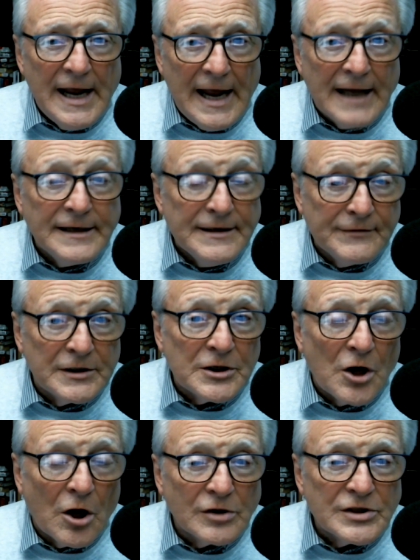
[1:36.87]
and even a
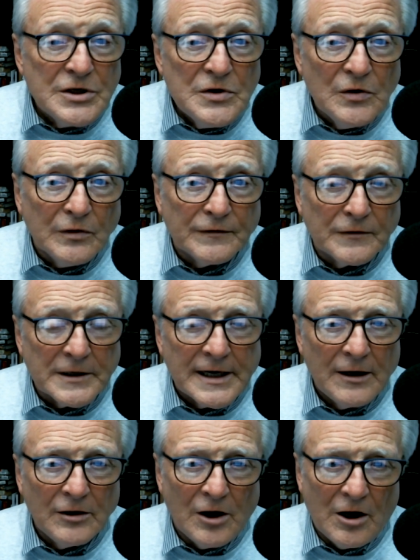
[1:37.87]
cartoon for
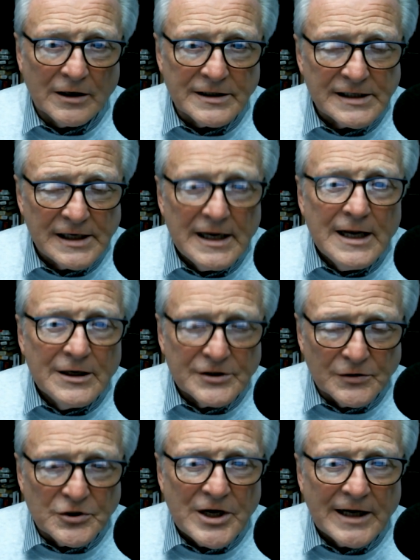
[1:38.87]
Kellogg's.
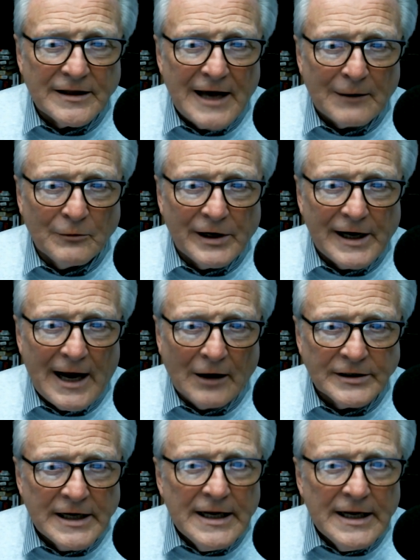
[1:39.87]
So check that one out.